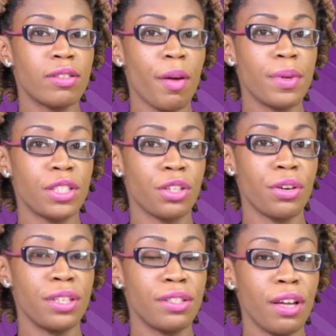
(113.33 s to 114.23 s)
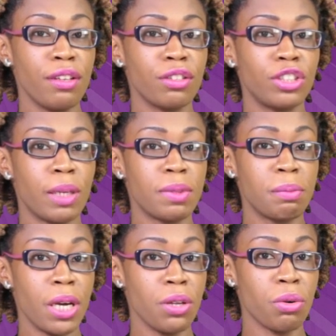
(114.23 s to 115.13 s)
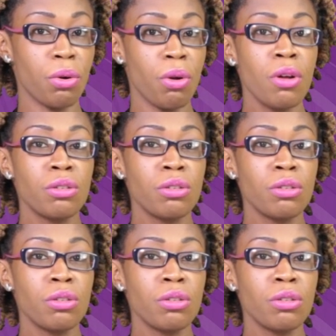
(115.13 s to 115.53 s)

Cybersecurity Center, James Bino,